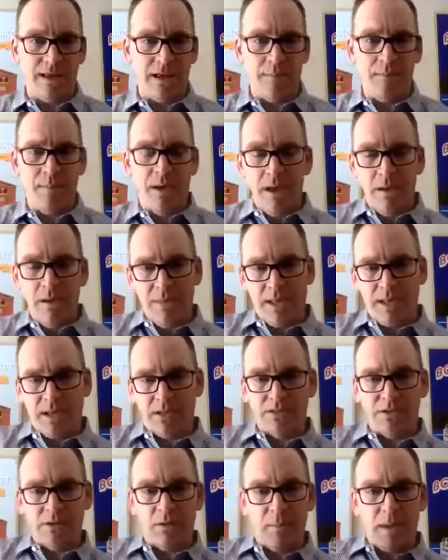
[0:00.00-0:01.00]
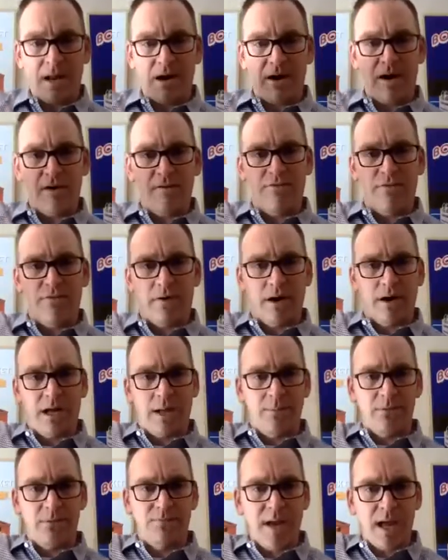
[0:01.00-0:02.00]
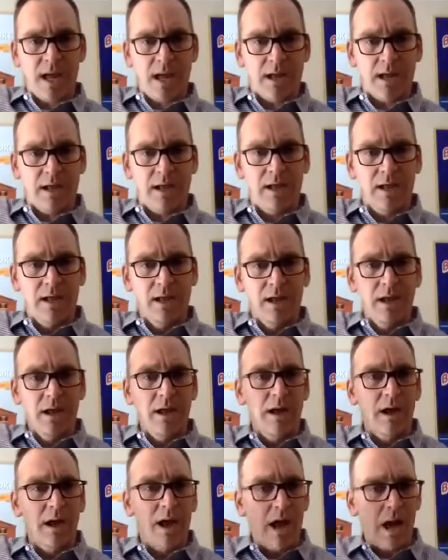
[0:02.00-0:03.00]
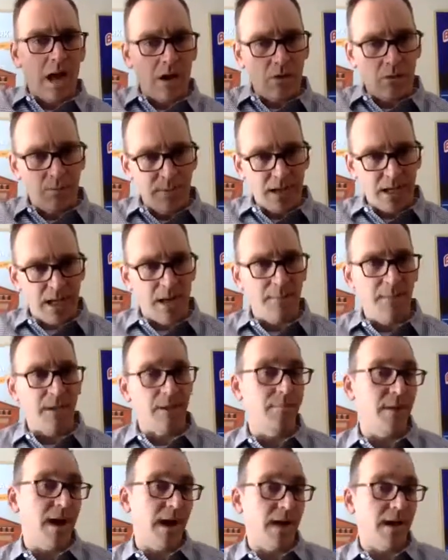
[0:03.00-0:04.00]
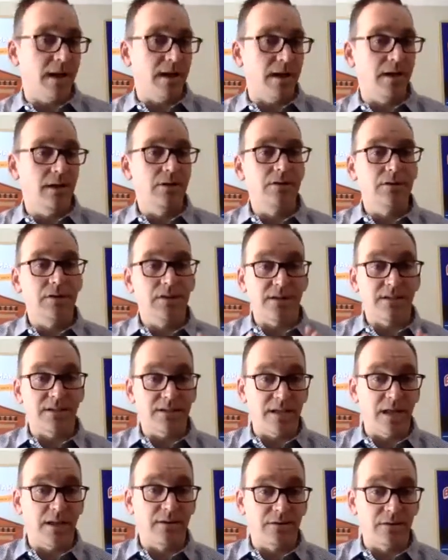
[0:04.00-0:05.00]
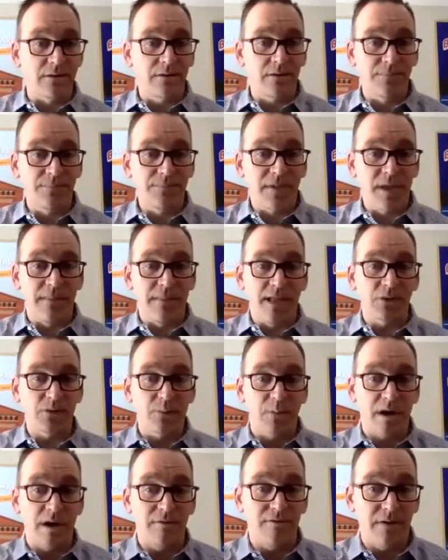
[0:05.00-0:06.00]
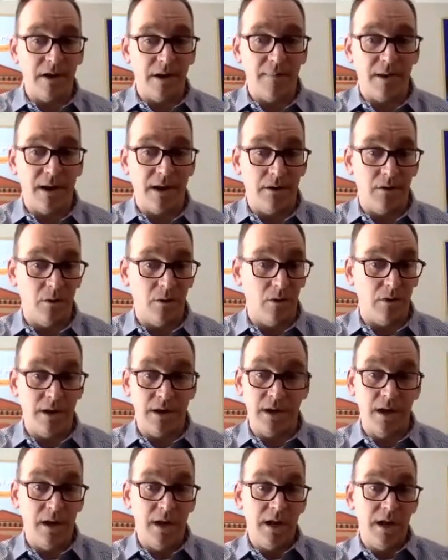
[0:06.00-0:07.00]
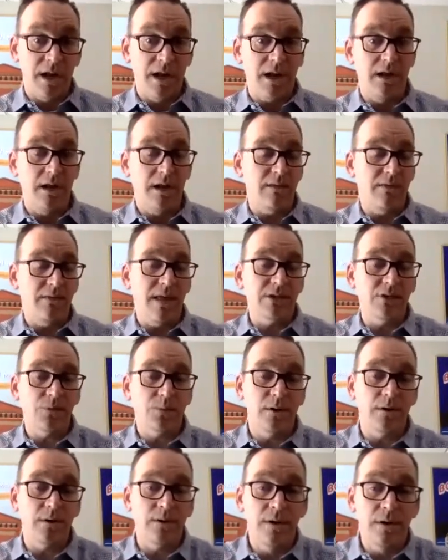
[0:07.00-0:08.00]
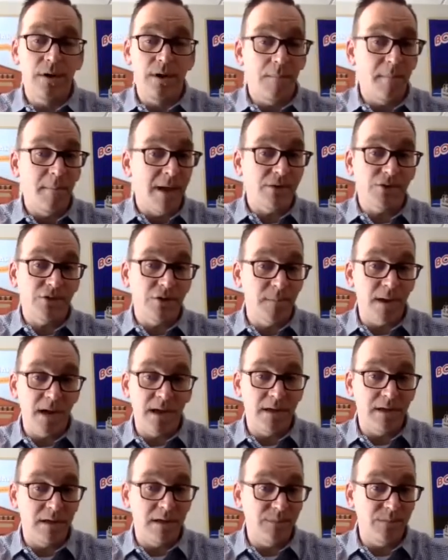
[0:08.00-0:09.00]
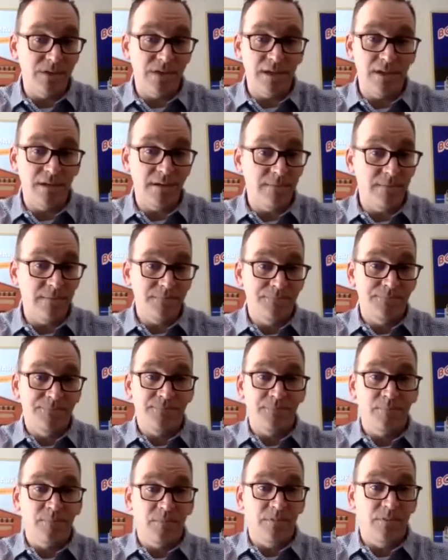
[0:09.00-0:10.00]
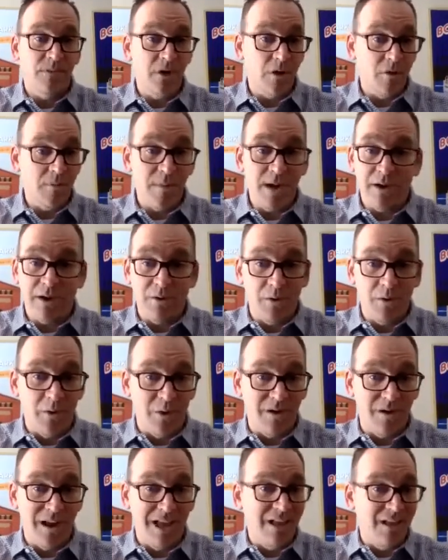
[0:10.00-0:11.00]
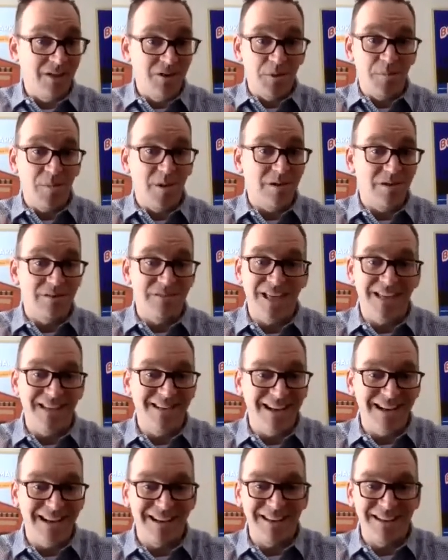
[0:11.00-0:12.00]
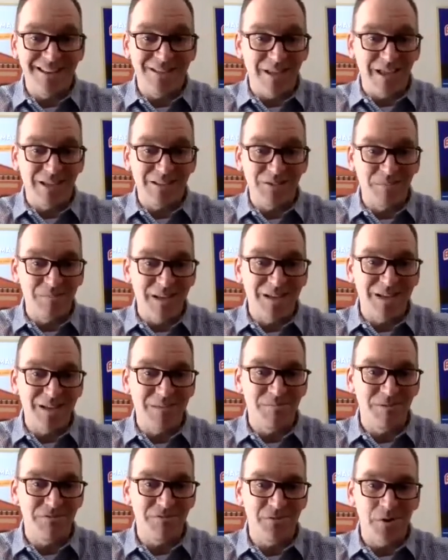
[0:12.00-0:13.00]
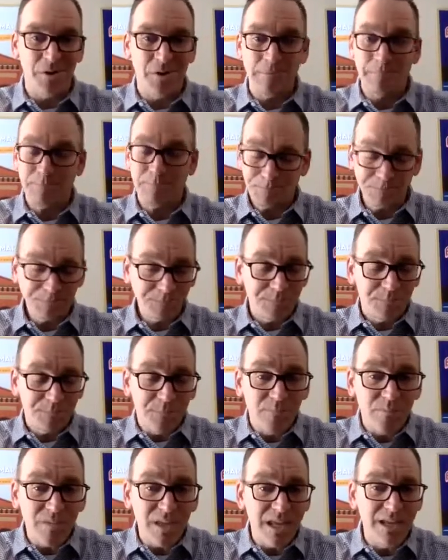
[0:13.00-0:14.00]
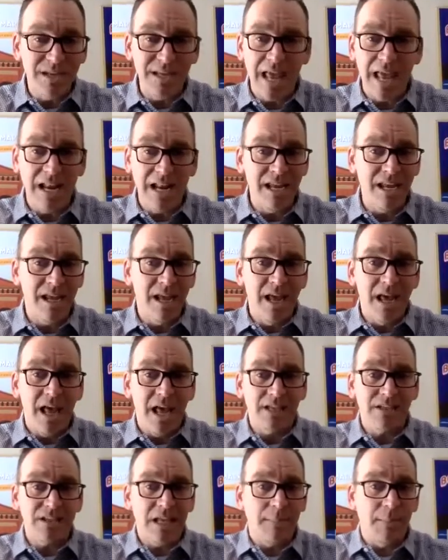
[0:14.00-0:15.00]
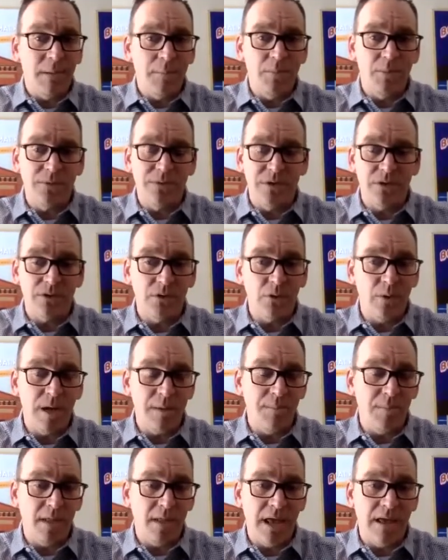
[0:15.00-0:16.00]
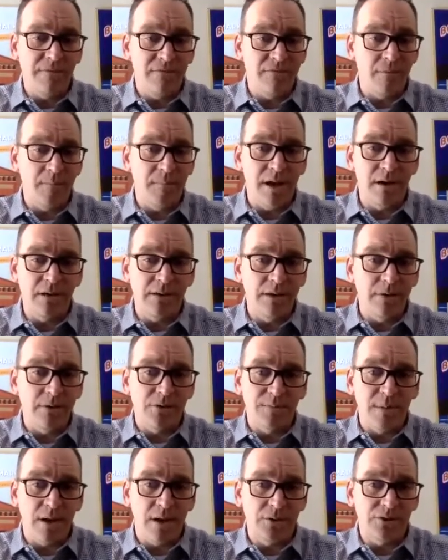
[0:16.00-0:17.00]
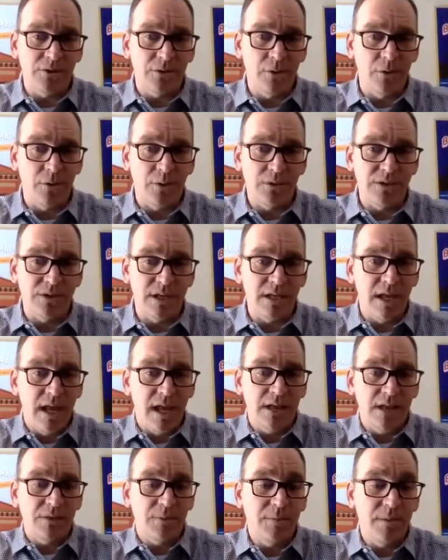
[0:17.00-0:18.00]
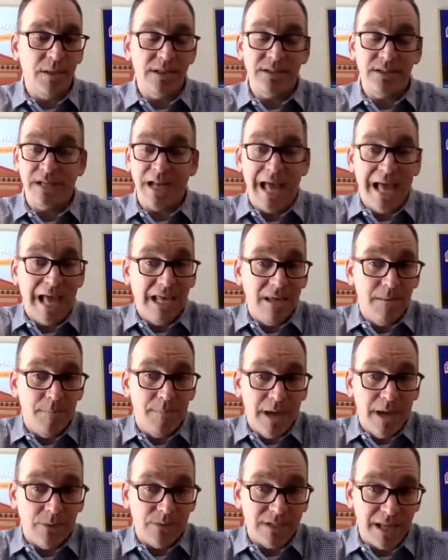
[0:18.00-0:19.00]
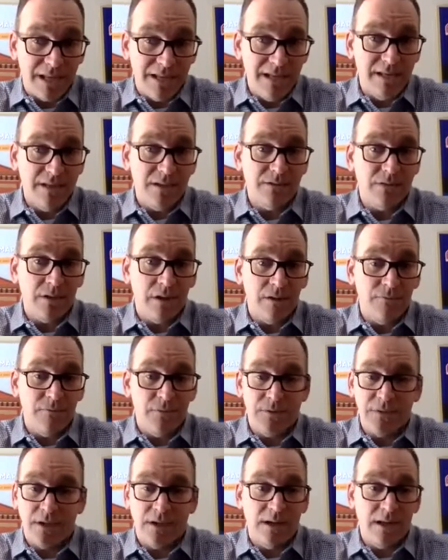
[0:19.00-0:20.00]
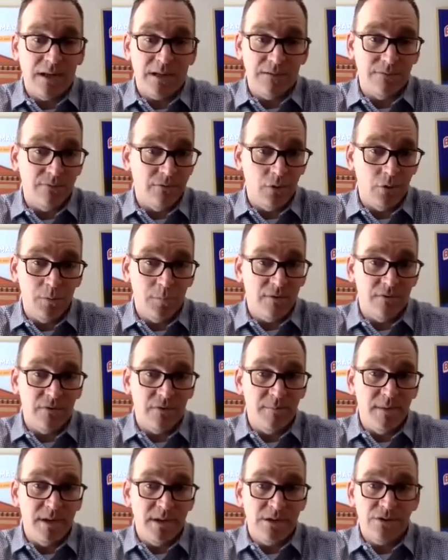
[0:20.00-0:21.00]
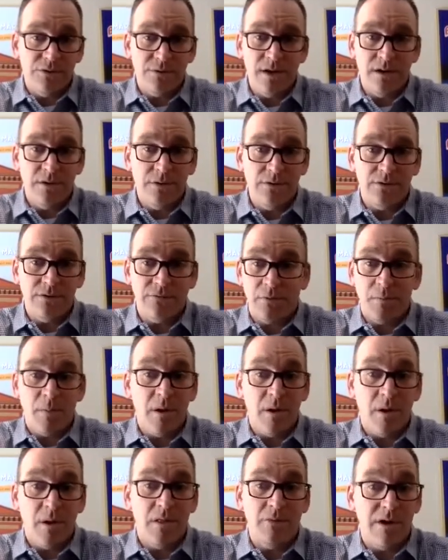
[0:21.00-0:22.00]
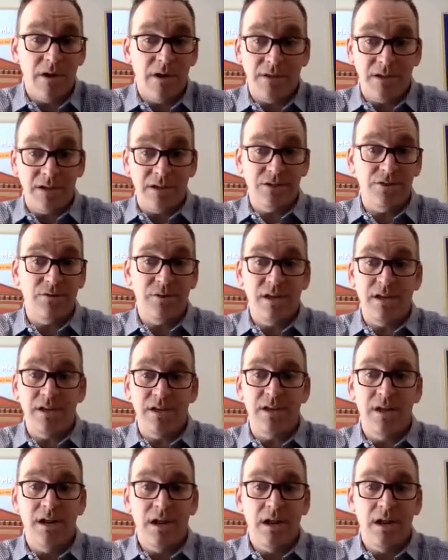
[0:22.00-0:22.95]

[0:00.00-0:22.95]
up, because no matter how far it comes back, I'll be coming back to the center. And that's where I find my core. And that's where mastermind comes in. They're my core. And you're part of that, Dana, as you mentioned before. And Danny has come up with this great plan from Better Leaders, Better Schools. And it's a place that I can bounce ideas off with a collective group of administrators from all around the country. And